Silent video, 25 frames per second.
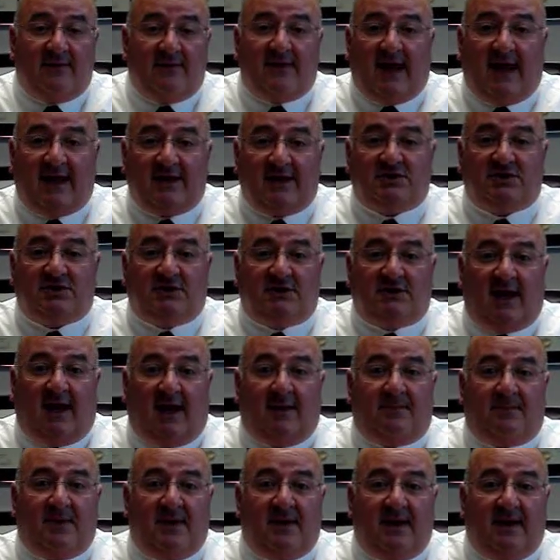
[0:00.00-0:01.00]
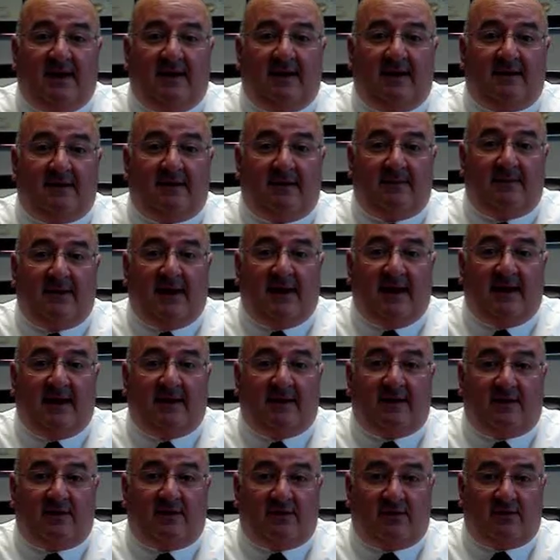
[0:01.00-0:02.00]
That should not be the
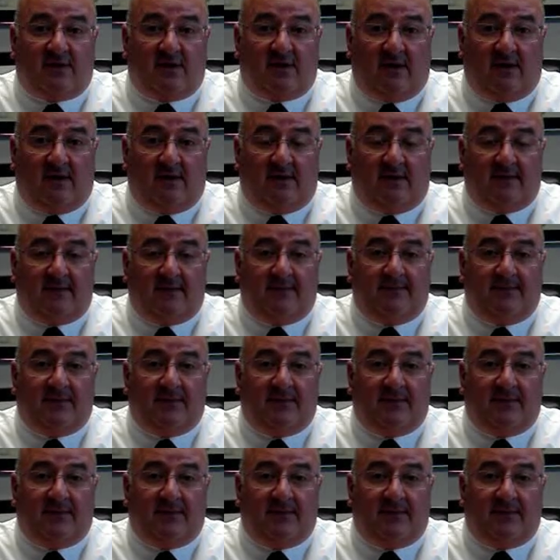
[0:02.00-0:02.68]
main concern.